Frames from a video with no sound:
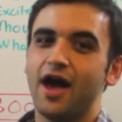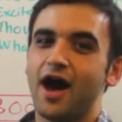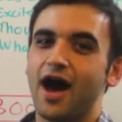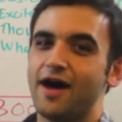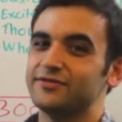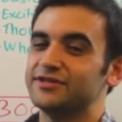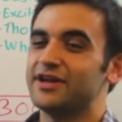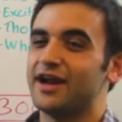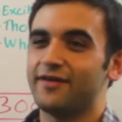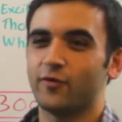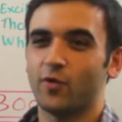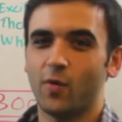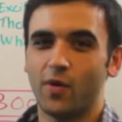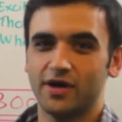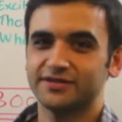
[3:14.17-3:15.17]
Obviously, not
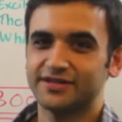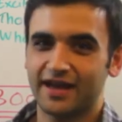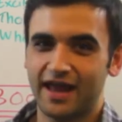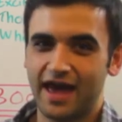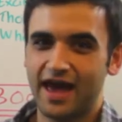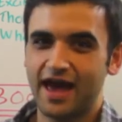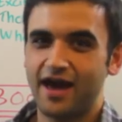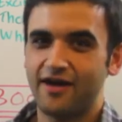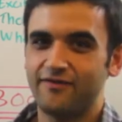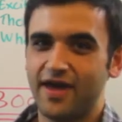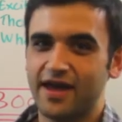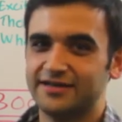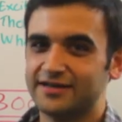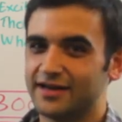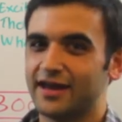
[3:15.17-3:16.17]
everyone's going to have
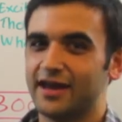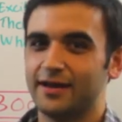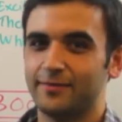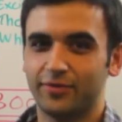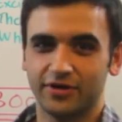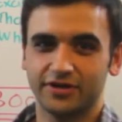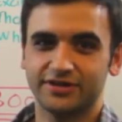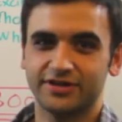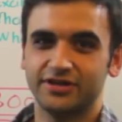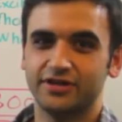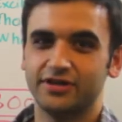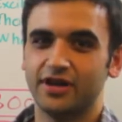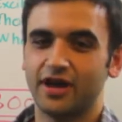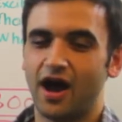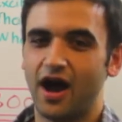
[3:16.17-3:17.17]
a dedicated
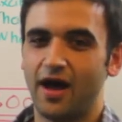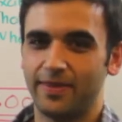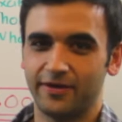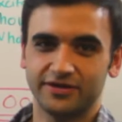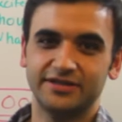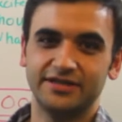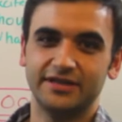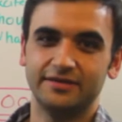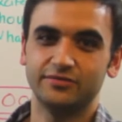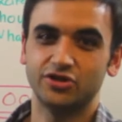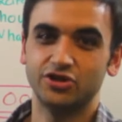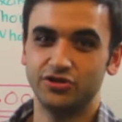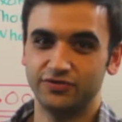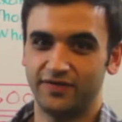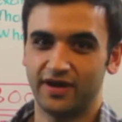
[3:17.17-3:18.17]
person on their team to
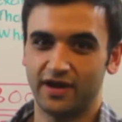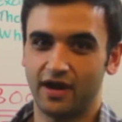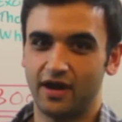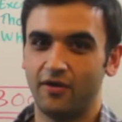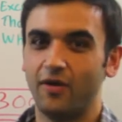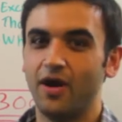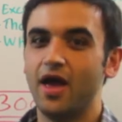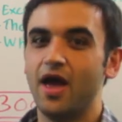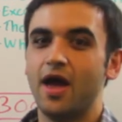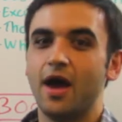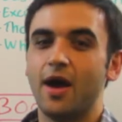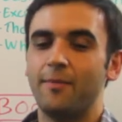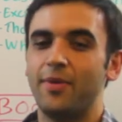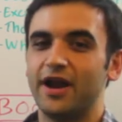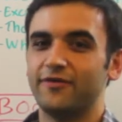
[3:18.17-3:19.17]
do video.
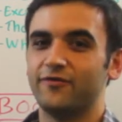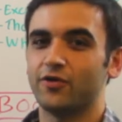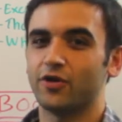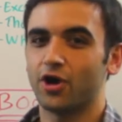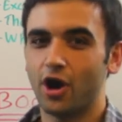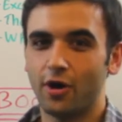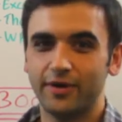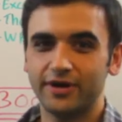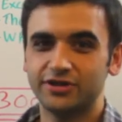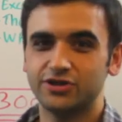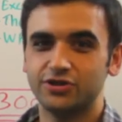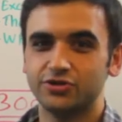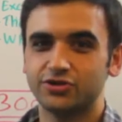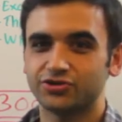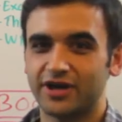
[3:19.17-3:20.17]
But if you're going
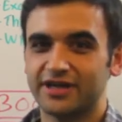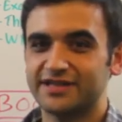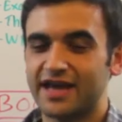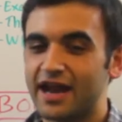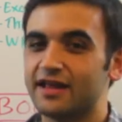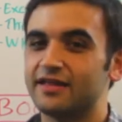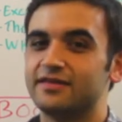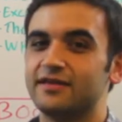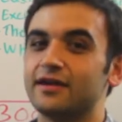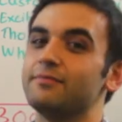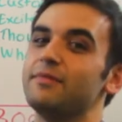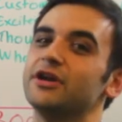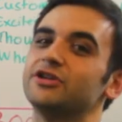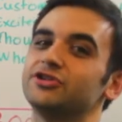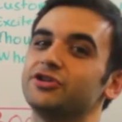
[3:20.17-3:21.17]
to stress anything,
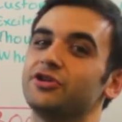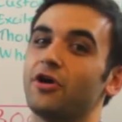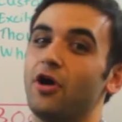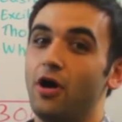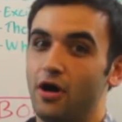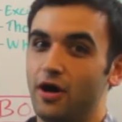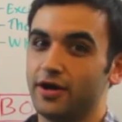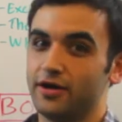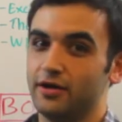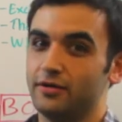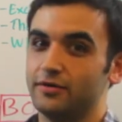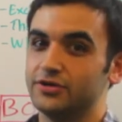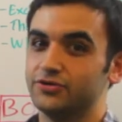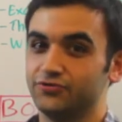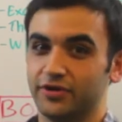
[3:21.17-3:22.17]
make sure your
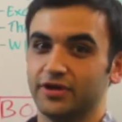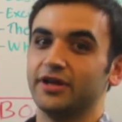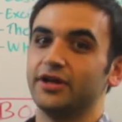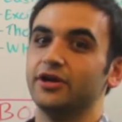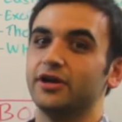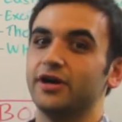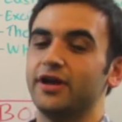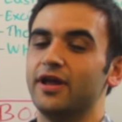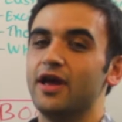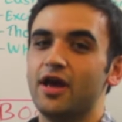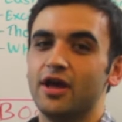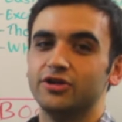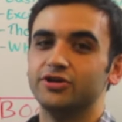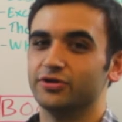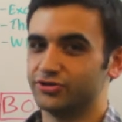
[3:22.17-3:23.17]
audio is really good.
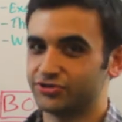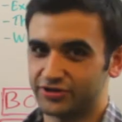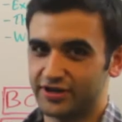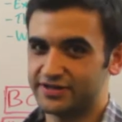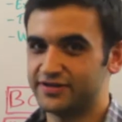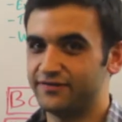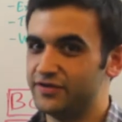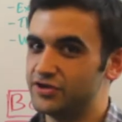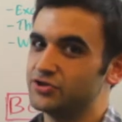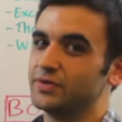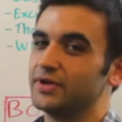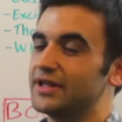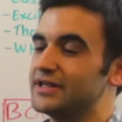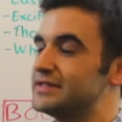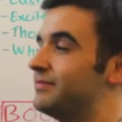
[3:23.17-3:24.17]
Don't stress the
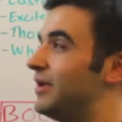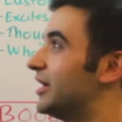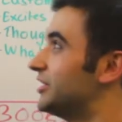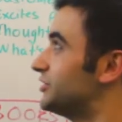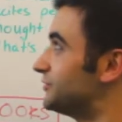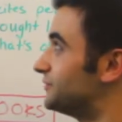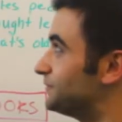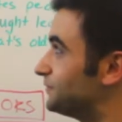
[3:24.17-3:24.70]
visual as much.